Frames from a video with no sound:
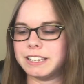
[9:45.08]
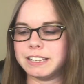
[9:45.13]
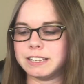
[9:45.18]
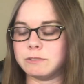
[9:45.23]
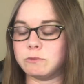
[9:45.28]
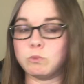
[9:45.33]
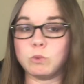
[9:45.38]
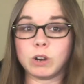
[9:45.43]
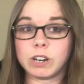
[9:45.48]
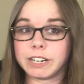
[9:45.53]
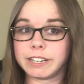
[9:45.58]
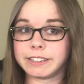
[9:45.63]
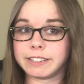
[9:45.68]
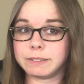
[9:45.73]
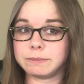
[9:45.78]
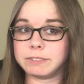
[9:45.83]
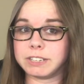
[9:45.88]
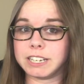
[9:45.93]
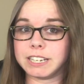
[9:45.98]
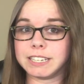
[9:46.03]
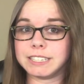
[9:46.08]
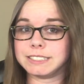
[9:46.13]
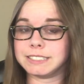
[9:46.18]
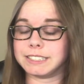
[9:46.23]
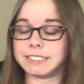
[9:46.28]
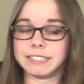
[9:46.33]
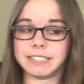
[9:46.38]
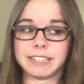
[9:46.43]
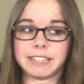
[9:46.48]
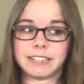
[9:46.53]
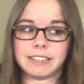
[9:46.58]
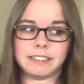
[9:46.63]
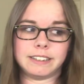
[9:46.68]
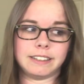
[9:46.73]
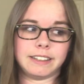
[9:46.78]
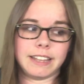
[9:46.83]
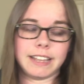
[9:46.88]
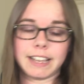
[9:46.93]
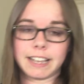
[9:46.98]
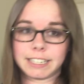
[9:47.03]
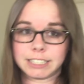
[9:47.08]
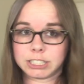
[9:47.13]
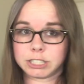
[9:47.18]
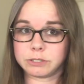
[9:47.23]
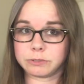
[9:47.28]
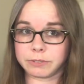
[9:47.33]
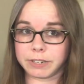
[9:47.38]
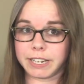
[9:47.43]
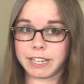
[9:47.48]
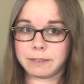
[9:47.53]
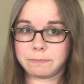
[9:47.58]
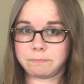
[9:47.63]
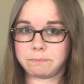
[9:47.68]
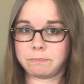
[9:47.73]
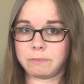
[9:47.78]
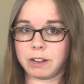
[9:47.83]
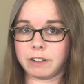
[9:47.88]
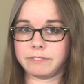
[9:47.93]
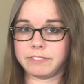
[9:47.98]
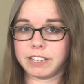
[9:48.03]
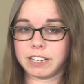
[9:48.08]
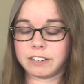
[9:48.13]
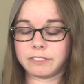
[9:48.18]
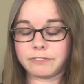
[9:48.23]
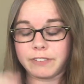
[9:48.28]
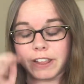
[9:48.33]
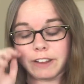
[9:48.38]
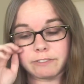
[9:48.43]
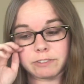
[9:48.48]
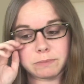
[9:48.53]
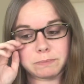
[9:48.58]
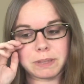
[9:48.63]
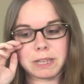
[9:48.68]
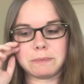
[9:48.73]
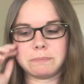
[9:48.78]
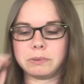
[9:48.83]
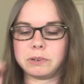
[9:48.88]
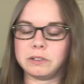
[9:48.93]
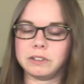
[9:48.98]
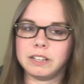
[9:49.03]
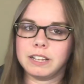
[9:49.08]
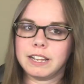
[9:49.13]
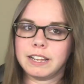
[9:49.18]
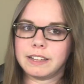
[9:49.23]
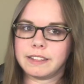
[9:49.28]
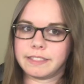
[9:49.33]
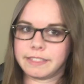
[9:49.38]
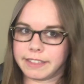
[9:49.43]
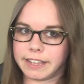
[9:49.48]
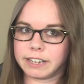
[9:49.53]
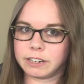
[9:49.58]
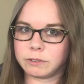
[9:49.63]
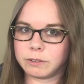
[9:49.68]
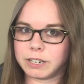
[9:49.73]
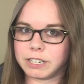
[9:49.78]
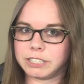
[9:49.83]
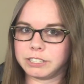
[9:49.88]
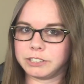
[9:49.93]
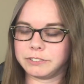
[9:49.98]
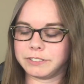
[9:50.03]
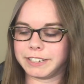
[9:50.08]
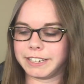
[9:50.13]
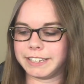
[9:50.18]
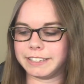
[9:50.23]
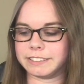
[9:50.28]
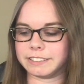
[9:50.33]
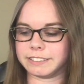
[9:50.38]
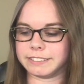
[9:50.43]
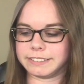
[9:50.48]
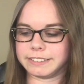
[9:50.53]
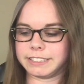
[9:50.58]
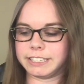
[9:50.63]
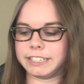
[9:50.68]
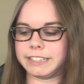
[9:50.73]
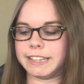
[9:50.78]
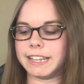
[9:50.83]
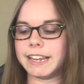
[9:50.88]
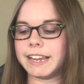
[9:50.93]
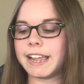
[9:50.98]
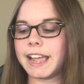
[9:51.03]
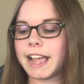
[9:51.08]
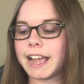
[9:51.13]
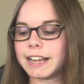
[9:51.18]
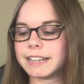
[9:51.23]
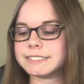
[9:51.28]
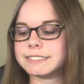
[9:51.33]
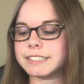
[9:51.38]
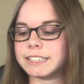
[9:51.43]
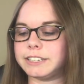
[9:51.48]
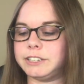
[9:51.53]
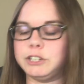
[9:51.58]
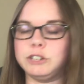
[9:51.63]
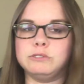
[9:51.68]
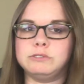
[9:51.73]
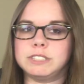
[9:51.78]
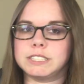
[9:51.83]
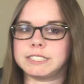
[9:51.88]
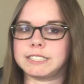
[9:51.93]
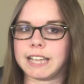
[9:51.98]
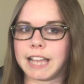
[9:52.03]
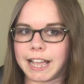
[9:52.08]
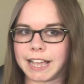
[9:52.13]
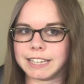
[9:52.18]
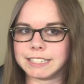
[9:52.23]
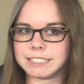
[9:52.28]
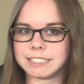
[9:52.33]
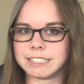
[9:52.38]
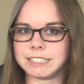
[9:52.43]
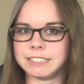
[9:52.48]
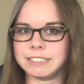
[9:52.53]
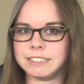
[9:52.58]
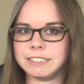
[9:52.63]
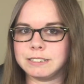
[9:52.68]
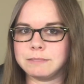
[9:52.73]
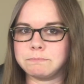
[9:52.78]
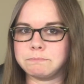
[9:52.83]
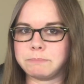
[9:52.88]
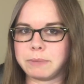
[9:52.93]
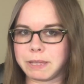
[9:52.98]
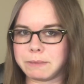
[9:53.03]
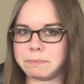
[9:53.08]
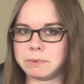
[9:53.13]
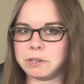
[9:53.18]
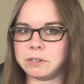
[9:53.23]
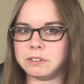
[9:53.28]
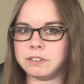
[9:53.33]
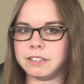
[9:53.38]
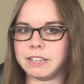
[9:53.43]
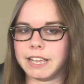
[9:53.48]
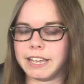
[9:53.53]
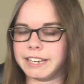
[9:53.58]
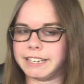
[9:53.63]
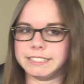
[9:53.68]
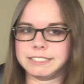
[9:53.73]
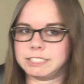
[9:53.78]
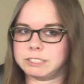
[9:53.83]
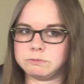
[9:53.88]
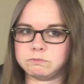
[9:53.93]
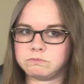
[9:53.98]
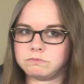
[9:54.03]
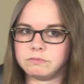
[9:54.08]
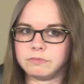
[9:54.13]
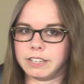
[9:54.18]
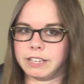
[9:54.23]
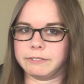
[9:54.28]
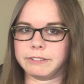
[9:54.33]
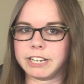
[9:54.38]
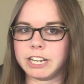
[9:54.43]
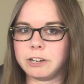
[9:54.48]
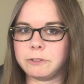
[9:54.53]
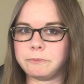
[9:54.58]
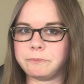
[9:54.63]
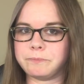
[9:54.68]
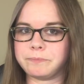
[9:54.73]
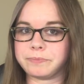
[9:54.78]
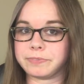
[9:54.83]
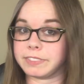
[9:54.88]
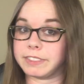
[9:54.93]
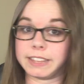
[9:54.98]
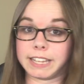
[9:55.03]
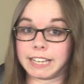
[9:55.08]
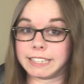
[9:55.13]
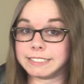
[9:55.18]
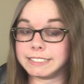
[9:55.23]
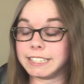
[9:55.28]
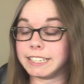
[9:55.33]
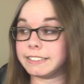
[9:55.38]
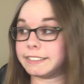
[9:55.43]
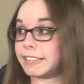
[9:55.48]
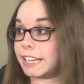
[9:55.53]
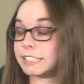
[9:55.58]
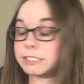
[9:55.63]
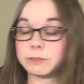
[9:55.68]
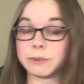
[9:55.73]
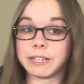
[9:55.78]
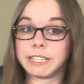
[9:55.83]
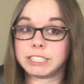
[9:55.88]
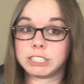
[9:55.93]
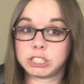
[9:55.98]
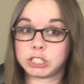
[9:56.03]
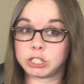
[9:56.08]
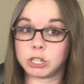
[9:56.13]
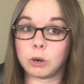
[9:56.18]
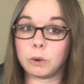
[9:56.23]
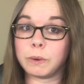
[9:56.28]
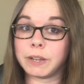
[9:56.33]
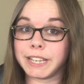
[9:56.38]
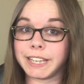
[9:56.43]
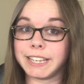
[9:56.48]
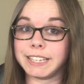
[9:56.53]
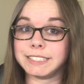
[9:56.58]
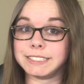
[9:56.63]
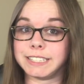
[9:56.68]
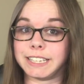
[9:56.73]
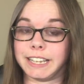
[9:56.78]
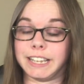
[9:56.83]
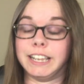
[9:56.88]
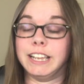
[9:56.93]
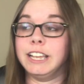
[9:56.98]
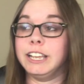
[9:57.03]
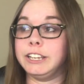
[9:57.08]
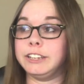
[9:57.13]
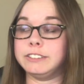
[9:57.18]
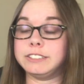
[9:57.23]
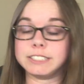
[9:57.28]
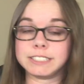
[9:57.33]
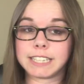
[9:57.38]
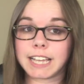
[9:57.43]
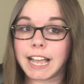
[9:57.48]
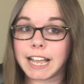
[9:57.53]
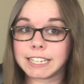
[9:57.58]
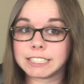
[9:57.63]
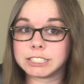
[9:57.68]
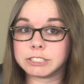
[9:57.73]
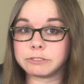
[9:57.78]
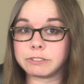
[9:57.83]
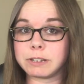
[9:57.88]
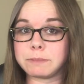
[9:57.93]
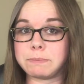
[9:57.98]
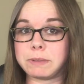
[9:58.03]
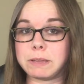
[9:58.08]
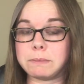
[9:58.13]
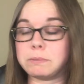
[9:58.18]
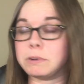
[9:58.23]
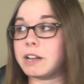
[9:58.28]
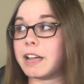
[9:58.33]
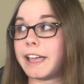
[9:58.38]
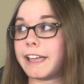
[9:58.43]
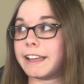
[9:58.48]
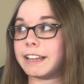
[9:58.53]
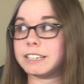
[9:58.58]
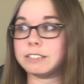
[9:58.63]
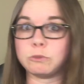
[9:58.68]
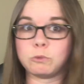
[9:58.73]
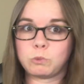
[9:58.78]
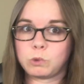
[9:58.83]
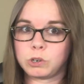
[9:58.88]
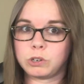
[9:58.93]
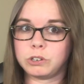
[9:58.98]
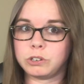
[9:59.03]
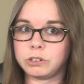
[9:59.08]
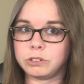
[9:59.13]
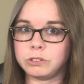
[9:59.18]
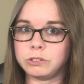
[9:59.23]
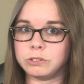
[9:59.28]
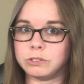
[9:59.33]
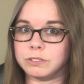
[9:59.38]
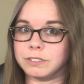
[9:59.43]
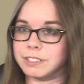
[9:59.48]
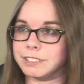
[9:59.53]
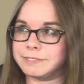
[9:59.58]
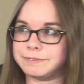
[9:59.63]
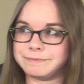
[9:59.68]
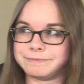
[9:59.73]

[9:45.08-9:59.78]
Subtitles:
one of them does, and then they ask 3 of their favorite people. They don't want to do it either. They act like you just ask people, and there we go. That's it. That's why it's so easy. You just ask 3 people and woohoo.